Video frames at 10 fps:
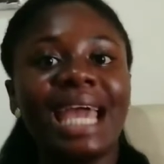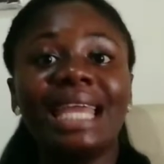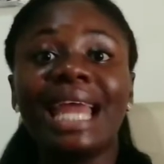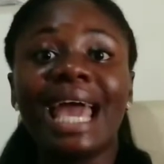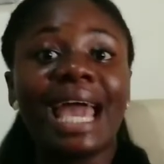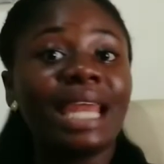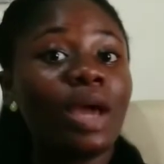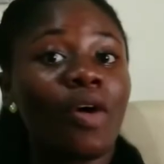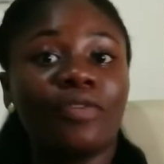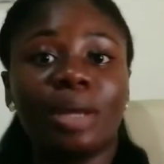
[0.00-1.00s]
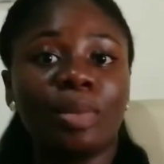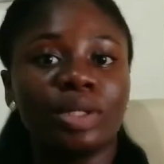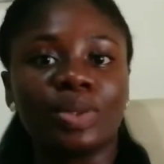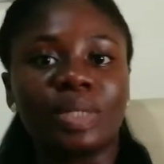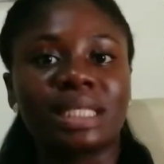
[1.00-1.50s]
in any of the
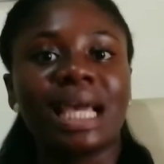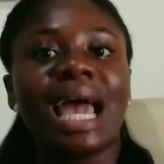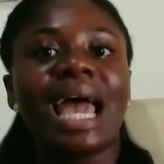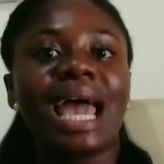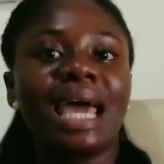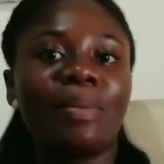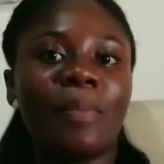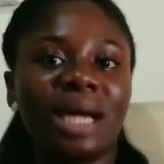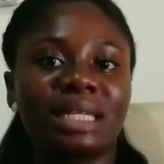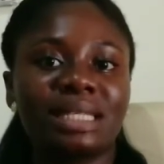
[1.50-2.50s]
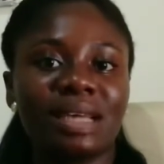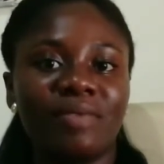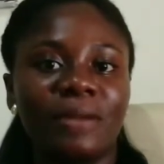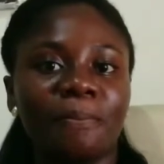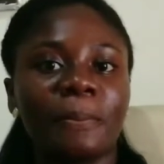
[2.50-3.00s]
modules and band
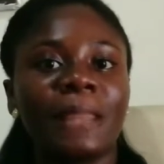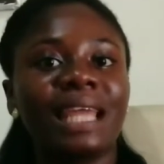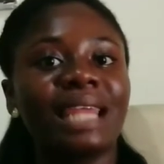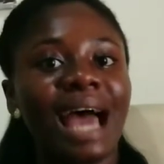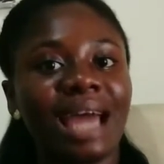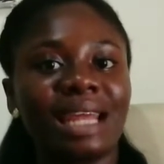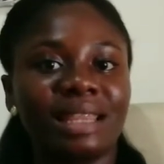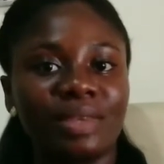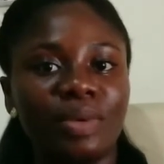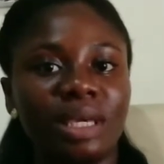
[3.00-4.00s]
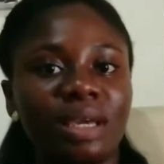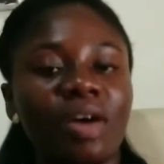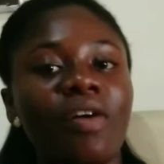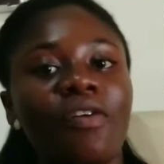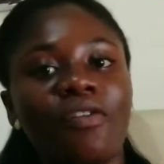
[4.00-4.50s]
7 in the other three
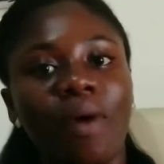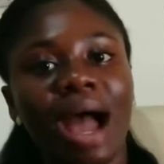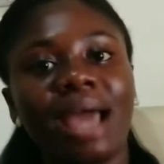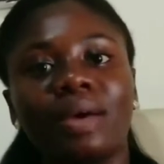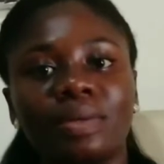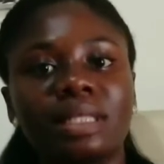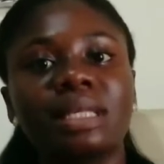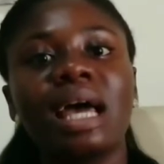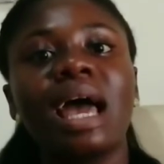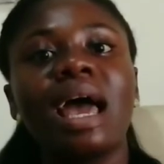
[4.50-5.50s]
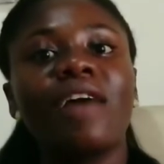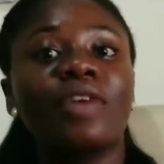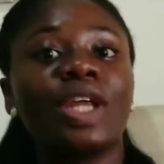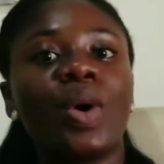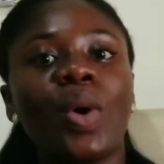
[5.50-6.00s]
for IELTS. And
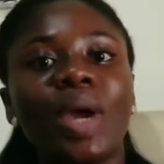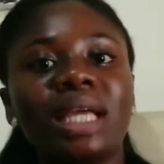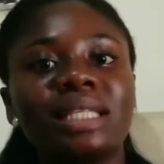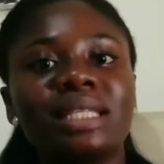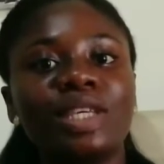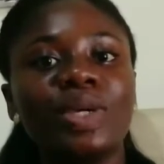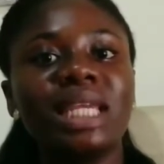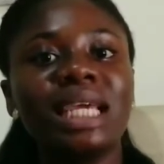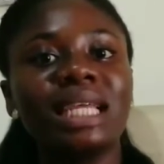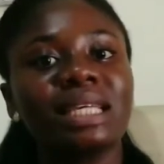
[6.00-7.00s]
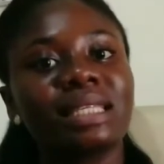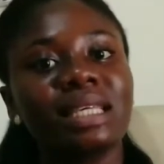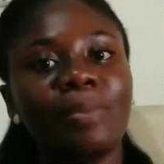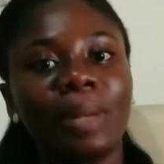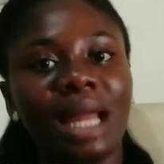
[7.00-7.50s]
for the OET, you need a
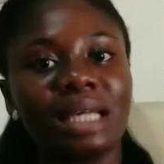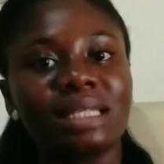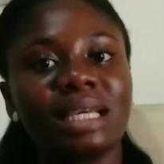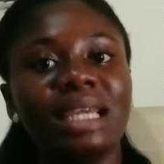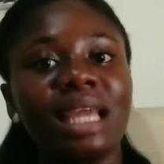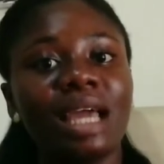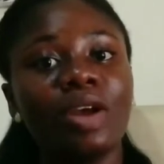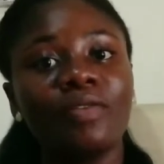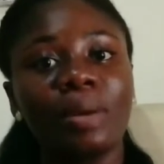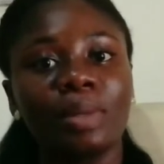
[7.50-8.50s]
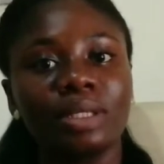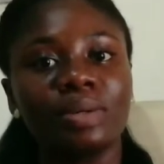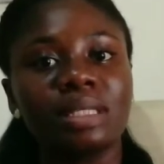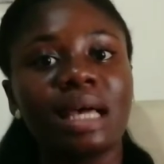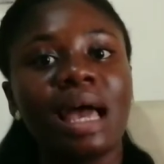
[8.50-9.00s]
C+ in any of the
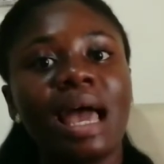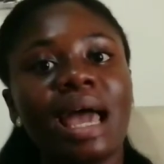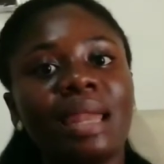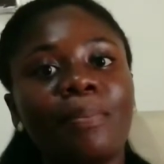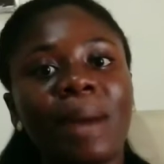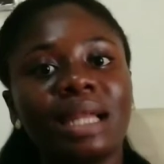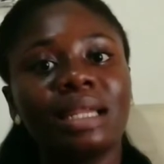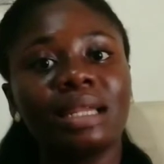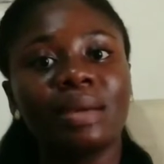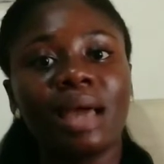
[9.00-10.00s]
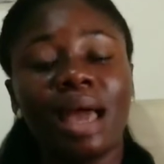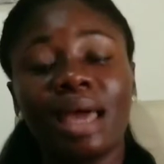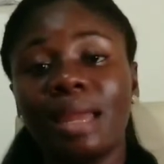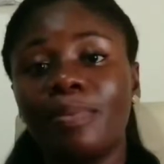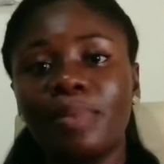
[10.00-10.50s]
modules and
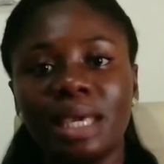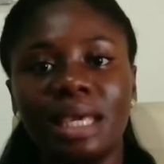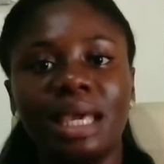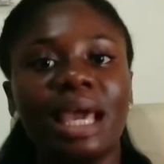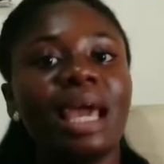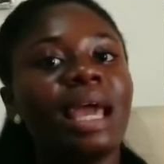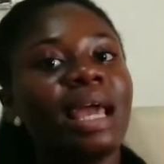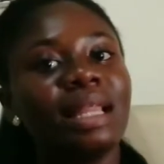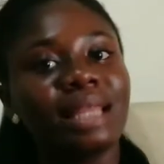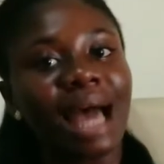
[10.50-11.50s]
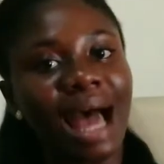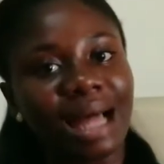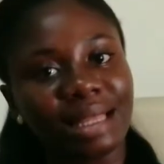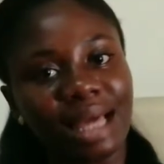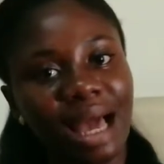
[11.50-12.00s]
a B in the
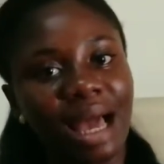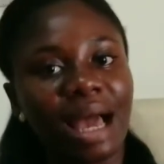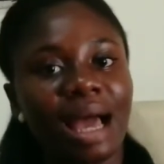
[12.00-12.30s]
other